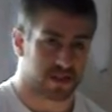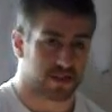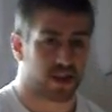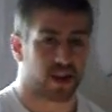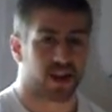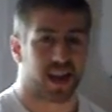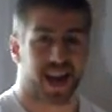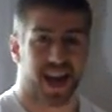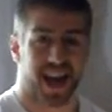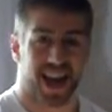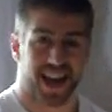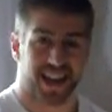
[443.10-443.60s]
because that's
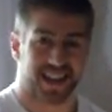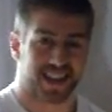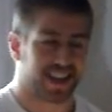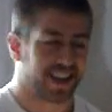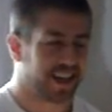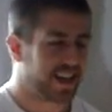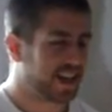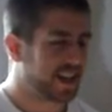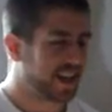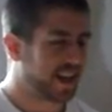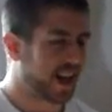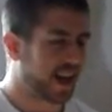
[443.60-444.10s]
all I had,
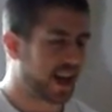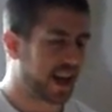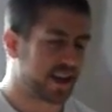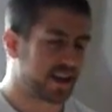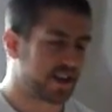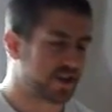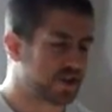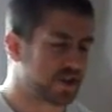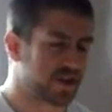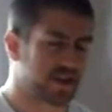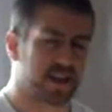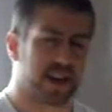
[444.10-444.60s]

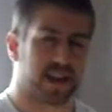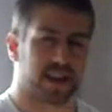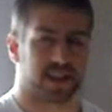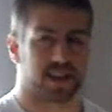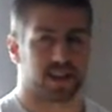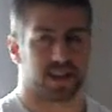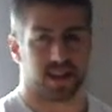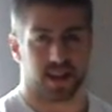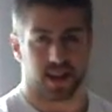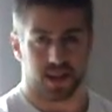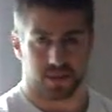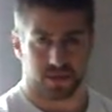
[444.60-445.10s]
and it's just not
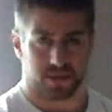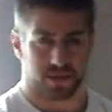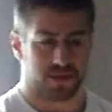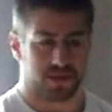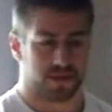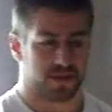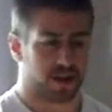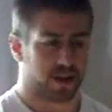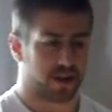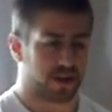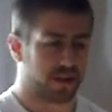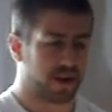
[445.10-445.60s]
good enough.
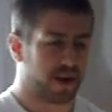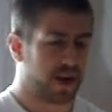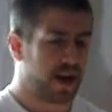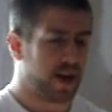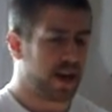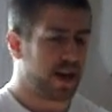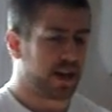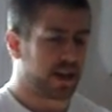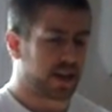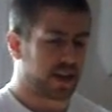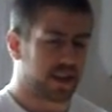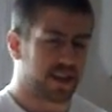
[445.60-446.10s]
So
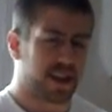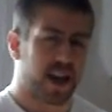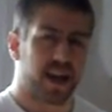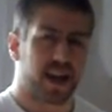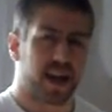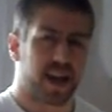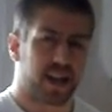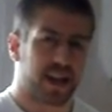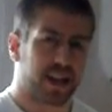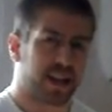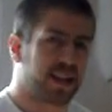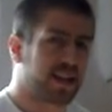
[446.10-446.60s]
get
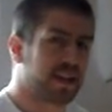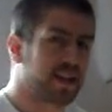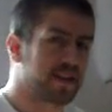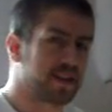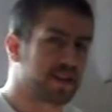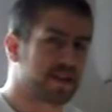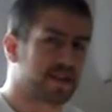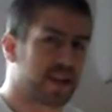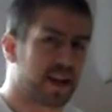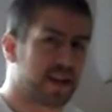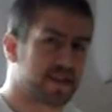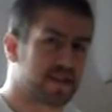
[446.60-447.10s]
that 80,
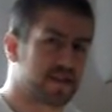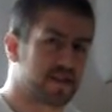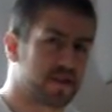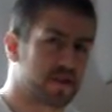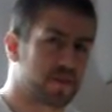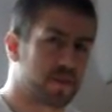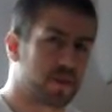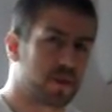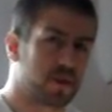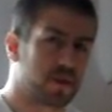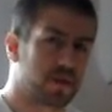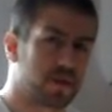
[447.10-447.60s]
get this nice
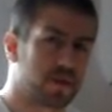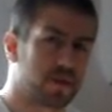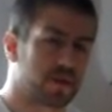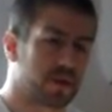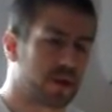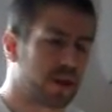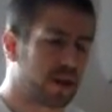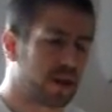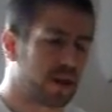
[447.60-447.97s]
and smooth,